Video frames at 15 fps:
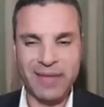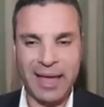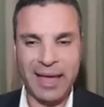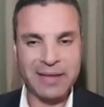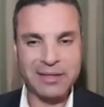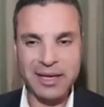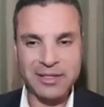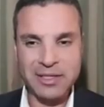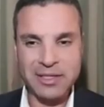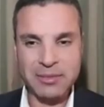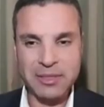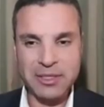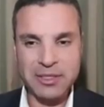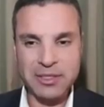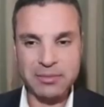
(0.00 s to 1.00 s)

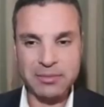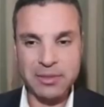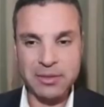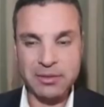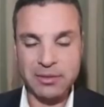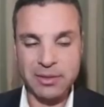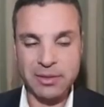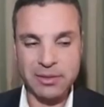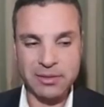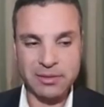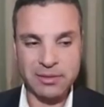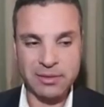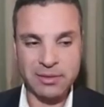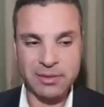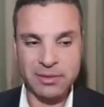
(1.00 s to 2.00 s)
anti-Semitism
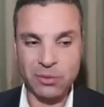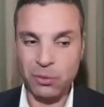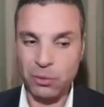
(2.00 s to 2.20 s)
is